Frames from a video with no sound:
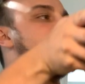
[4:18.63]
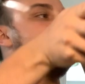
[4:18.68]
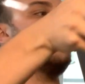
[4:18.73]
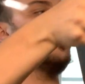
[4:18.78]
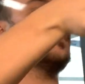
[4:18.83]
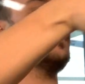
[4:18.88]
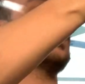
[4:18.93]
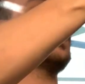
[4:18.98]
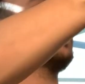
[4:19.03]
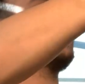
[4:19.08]

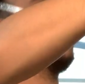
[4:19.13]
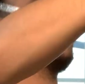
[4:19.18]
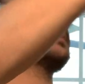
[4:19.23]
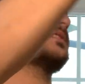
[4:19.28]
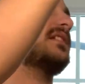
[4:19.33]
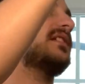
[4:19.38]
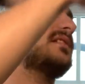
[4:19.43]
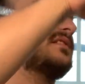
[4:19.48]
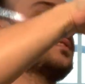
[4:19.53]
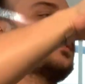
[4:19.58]
Oh, I
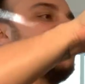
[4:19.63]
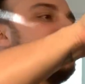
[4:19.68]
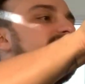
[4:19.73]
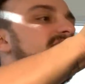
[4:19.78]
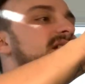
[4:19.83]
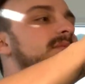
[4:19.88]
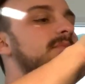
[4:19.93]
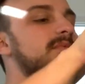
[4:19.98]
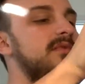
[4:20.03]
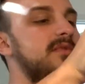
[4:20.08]
see. You
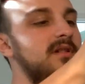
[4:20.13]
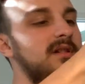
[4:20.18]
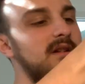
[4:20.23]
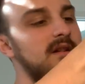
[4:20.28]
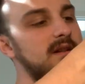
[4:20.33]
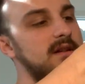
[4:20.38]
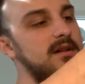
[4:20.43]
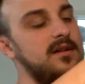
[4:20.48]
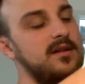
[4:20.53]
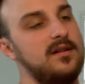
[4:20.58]

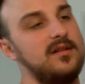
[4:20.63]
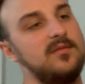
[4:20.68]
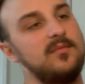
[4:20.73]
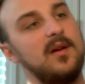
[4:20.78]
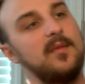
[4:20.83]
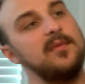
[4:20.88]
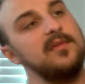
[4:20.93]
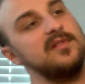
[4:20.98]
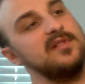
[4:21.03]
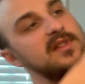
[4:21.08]
might
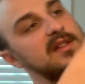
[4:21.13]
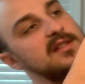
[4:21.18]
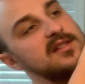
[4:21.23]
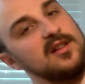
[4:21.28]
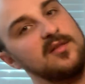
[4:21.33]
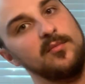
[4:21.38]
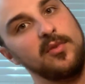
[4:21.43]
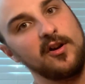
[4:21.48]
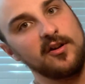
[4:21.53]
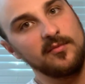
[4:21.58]
be able to see it's
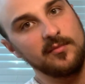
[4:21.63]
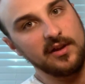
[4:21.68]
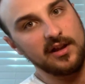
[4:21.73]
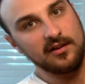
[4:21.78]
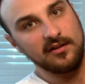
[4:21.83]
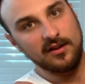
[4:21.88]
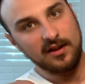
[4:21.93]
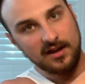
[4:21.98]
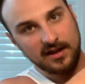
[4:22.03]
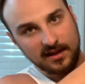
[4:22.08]

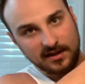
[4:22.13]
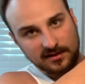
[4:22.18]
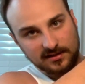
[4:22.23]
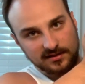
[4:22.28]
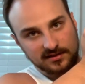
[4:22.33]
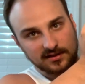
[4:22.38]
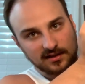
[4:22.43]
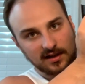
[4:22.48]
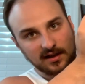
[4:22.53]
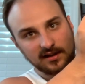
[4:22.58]

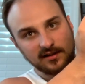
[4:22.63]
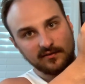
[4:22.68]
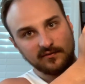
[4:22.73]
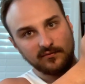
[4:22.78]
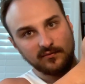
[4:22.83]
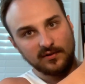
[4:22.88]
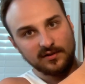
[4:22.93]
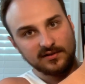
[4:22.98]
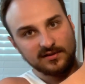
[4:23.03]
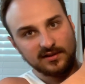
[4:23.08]
compartmentalized, kind of
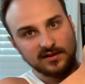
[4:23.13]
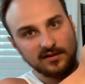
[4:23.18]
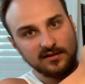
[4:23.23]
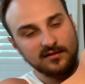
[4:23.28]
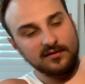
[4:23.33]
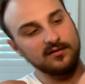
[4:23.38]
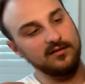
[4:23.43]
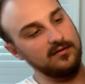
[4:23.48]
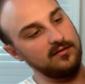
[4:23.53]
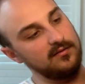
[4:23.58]
one
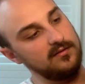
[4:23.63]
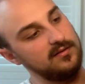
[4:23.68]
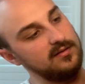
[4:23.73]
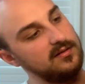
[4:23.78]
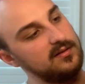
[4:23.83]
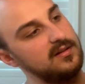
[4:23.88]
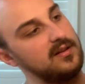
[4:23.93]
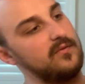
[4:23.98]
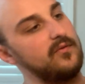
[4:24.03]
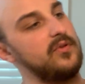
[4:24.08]
here,
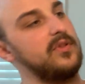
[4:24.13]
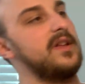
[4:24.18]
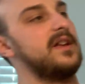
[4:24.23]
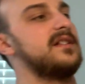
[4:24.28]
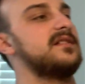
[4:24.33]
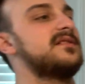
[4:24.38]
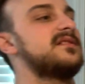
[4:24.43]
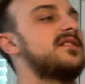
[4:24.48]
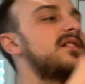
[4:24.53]
different things.